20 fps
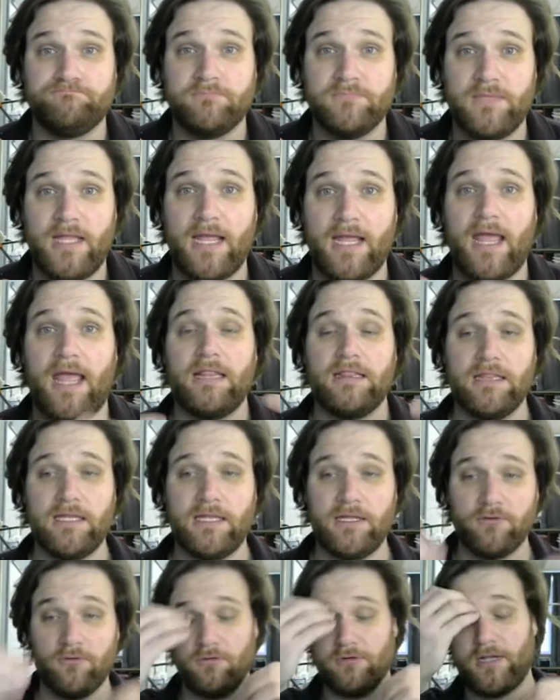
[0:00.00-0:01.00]
like a
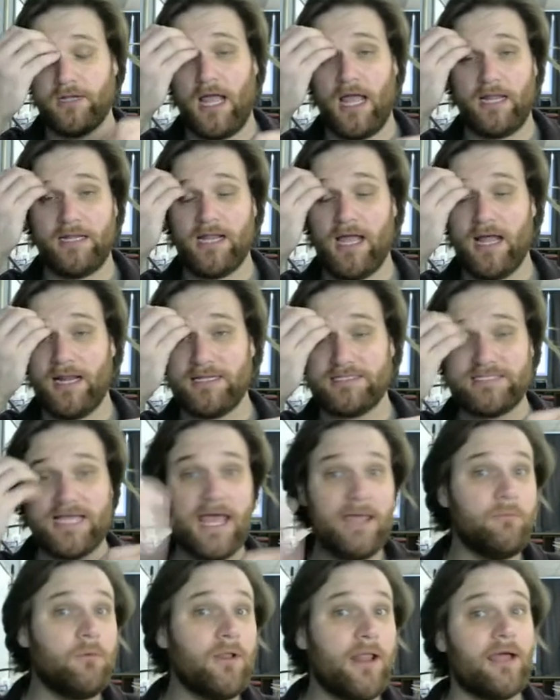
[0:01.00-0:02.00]
literal, not a
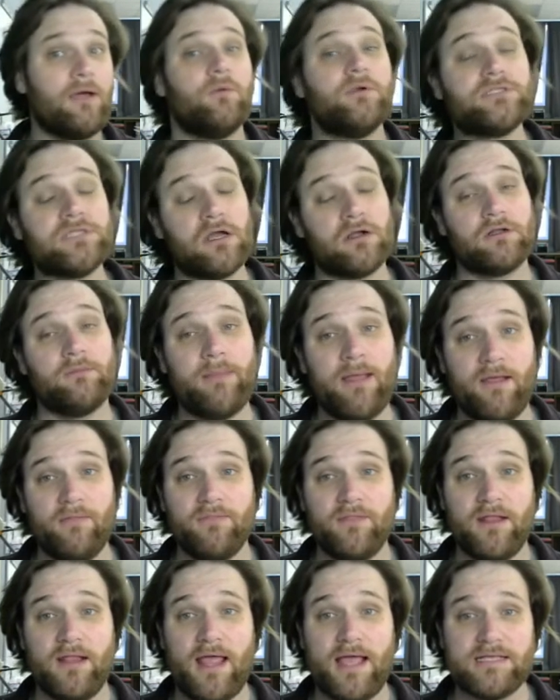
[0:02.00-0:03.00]
table like we talked about
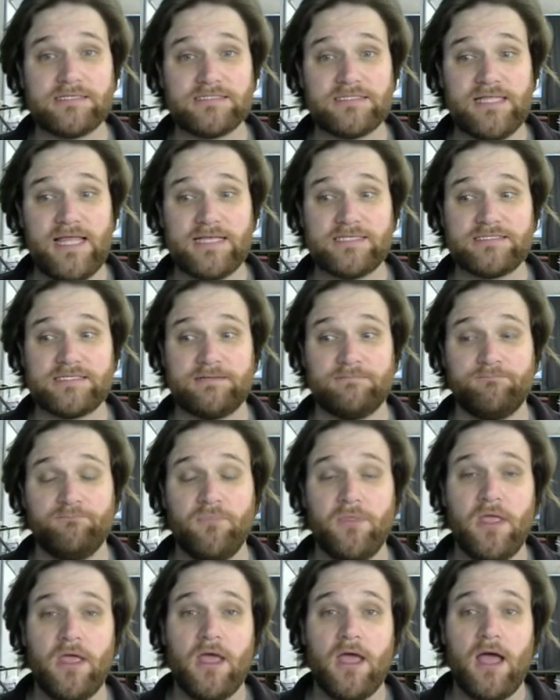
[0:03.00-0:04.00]
in the last lesson,
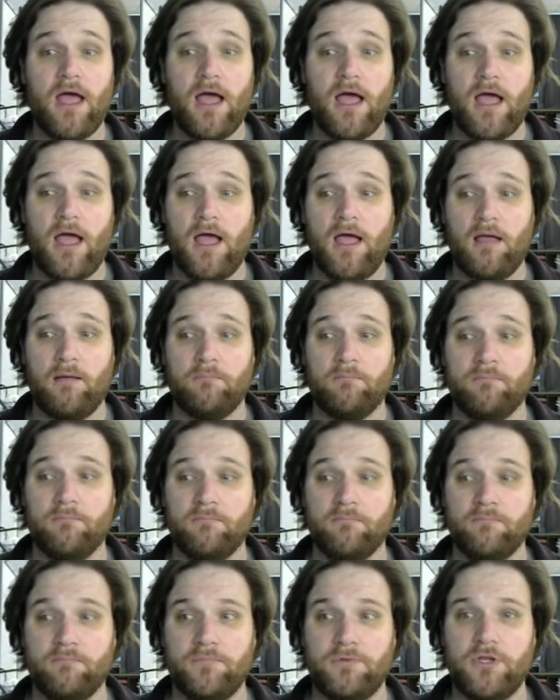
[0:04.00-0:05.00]

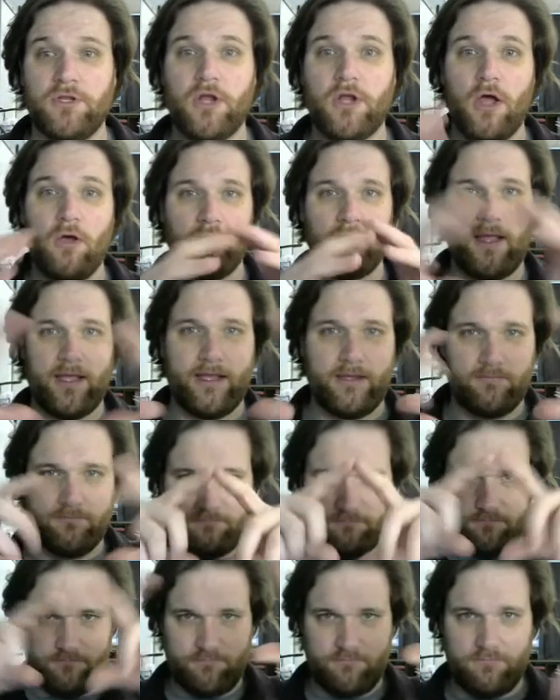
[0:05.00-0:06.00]
like
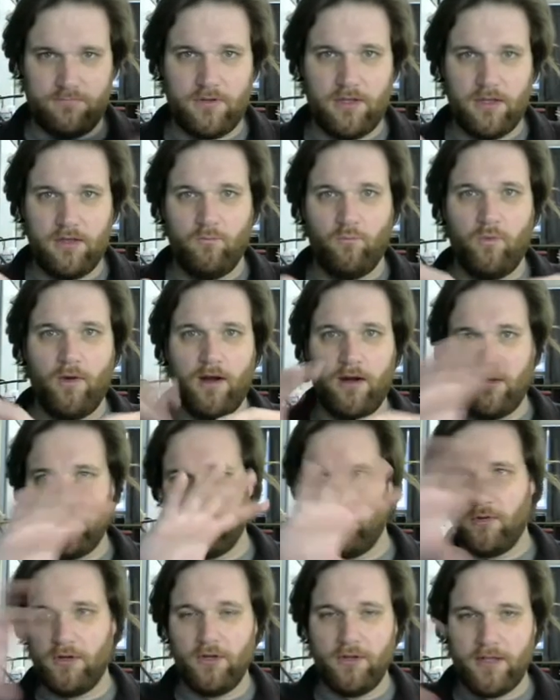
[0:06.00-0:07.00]
where
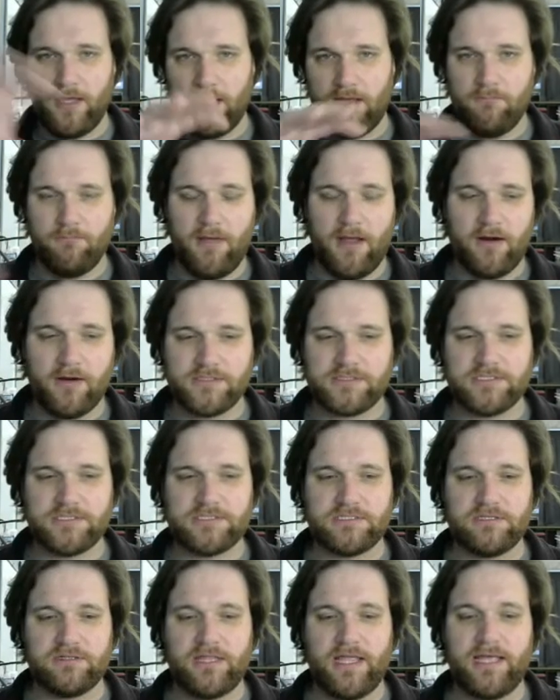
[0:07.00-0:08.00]
you would look at
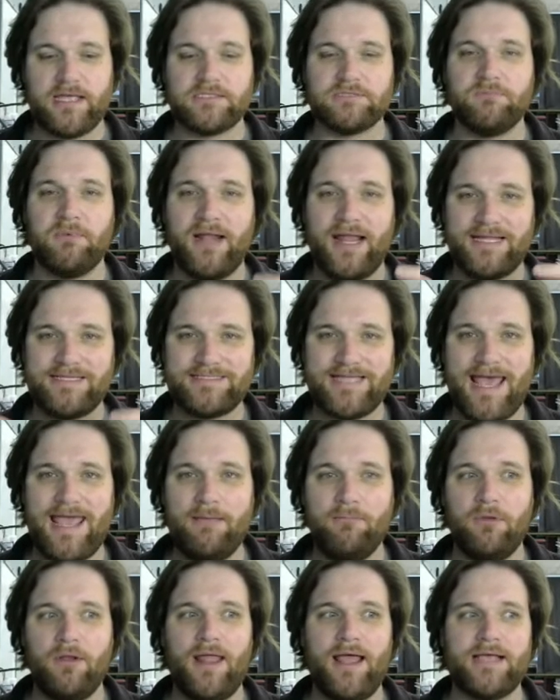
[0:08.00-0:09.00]
comparisons and things, but a
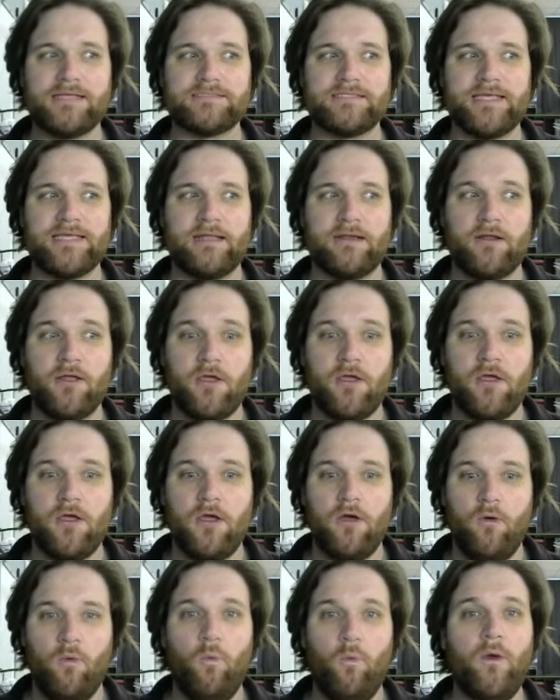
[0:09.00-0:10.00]
table as in
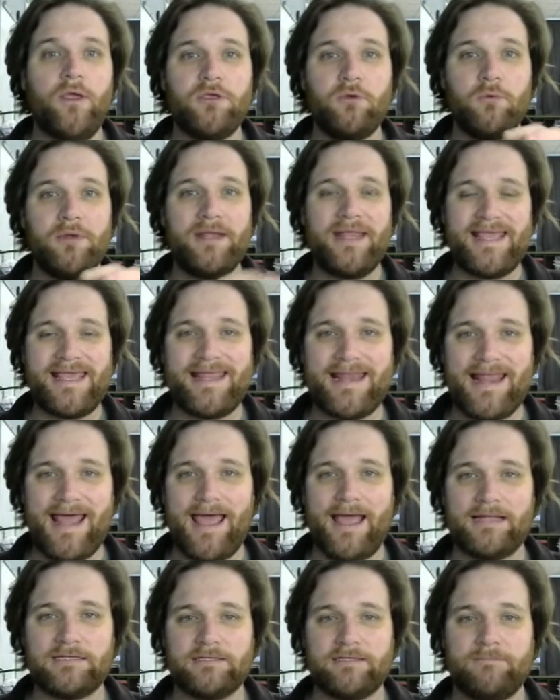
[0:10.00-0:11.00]
what you would eat
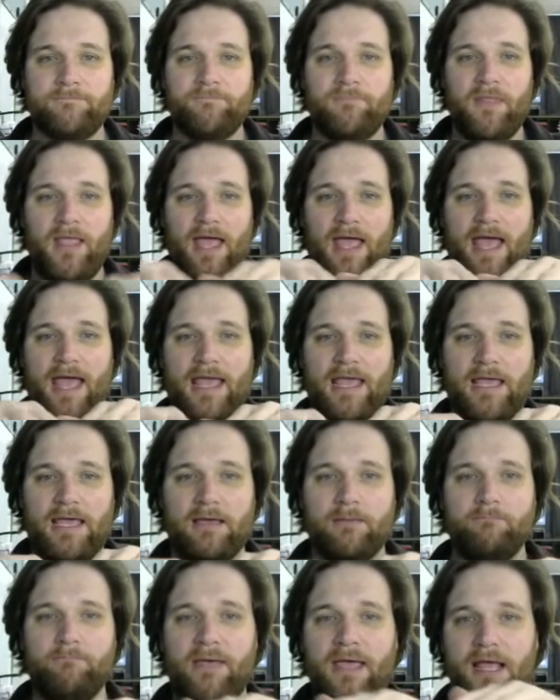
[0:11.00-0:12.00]
at. A
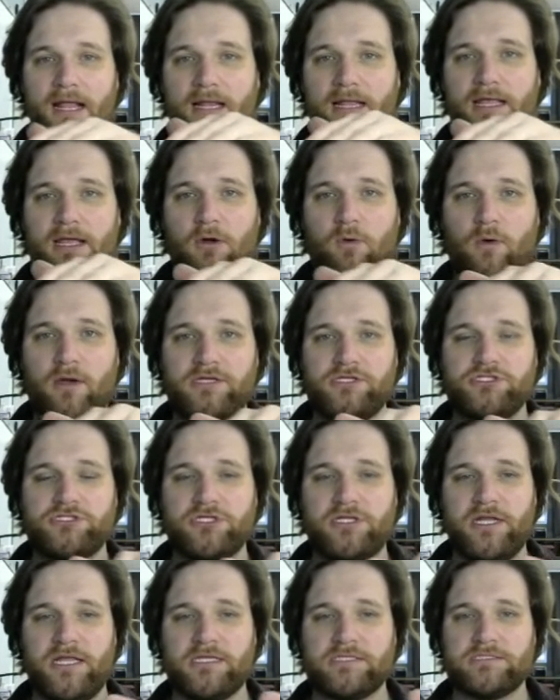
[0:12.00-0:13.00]
compelling
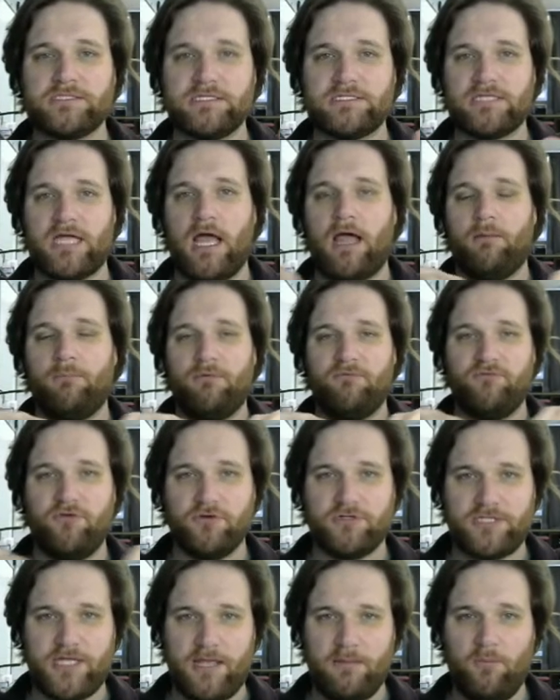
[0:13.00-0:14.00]
question is the top of
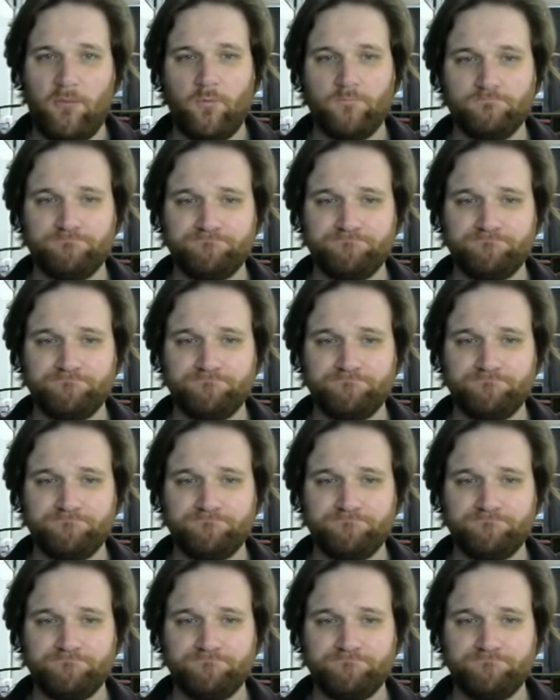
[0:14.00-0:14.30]
your table.